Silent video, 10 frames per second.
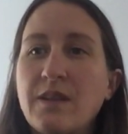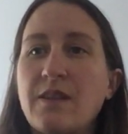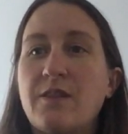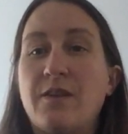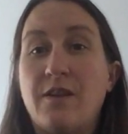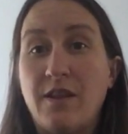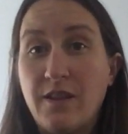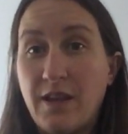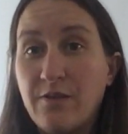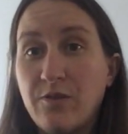that
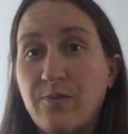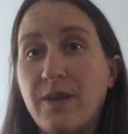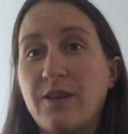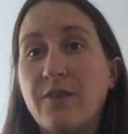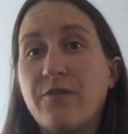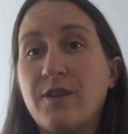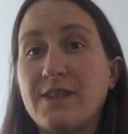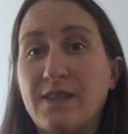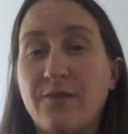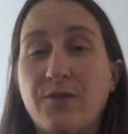it will be good for us
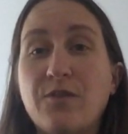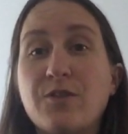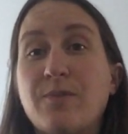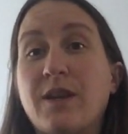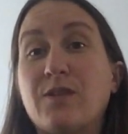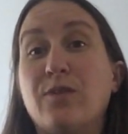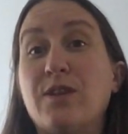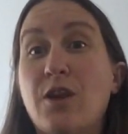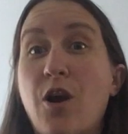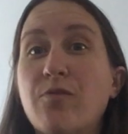in the future, because we
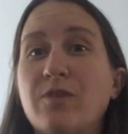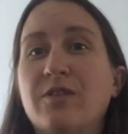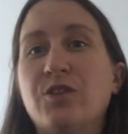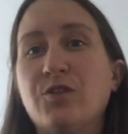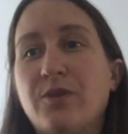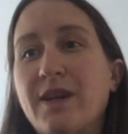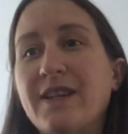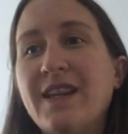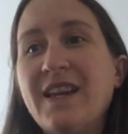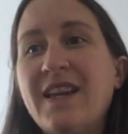know we'll enjoy
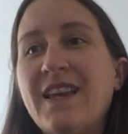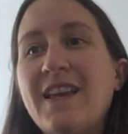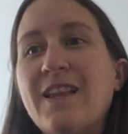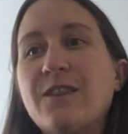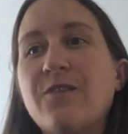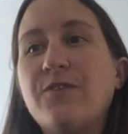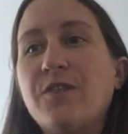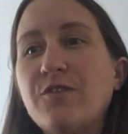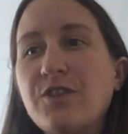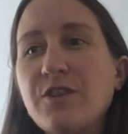it in the
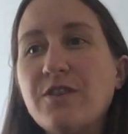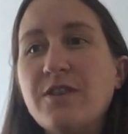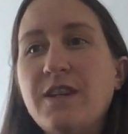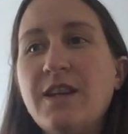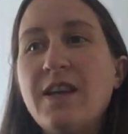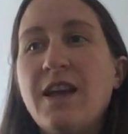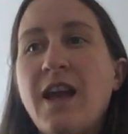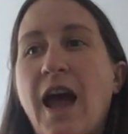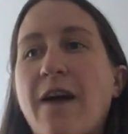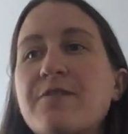future
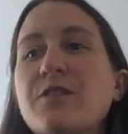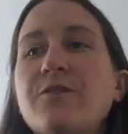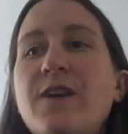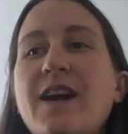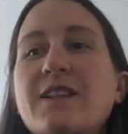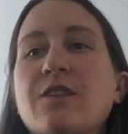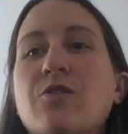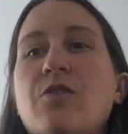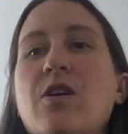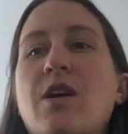after the fact,
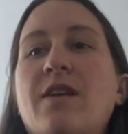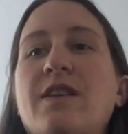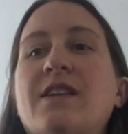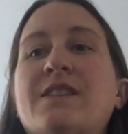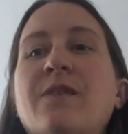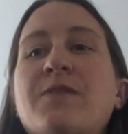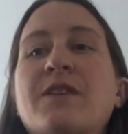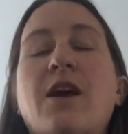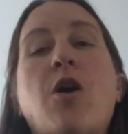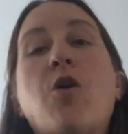is something
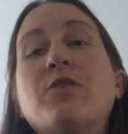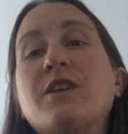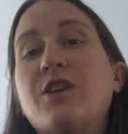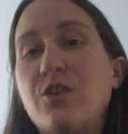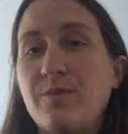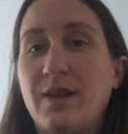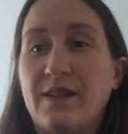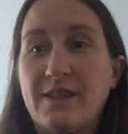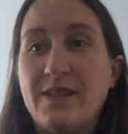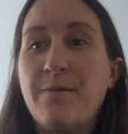that only
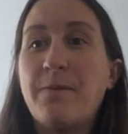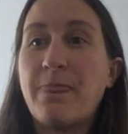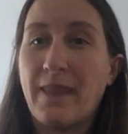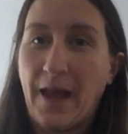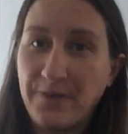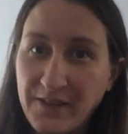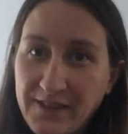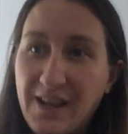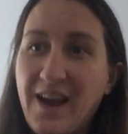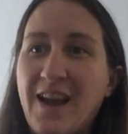humans at this
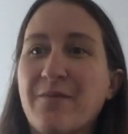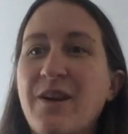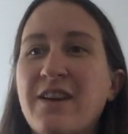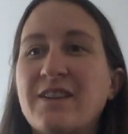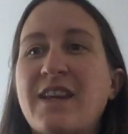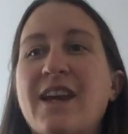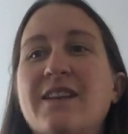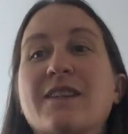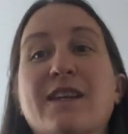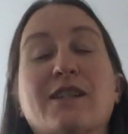time
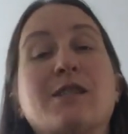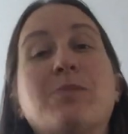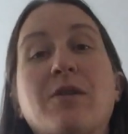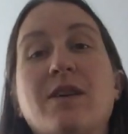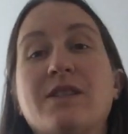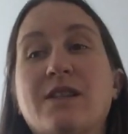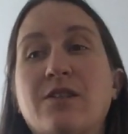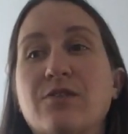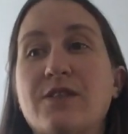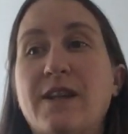can experience and
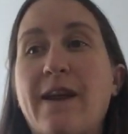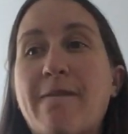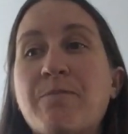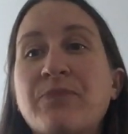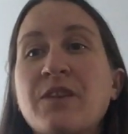understand,